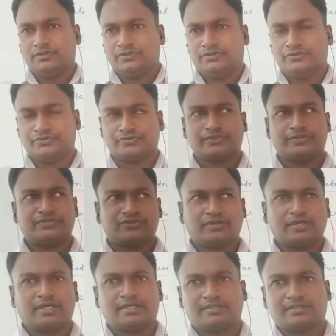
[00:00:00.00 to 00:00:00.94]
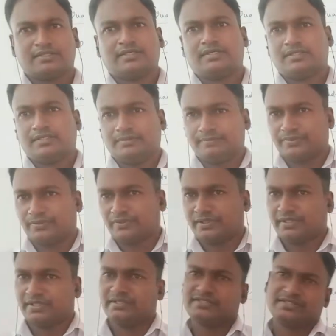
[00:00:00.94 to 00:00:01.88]
So these all are the
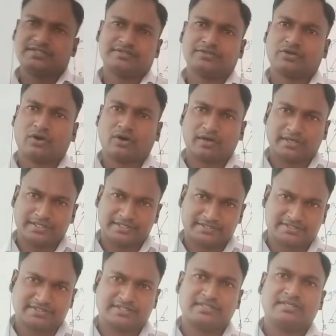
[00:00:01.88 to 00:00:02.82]
important quadrilateral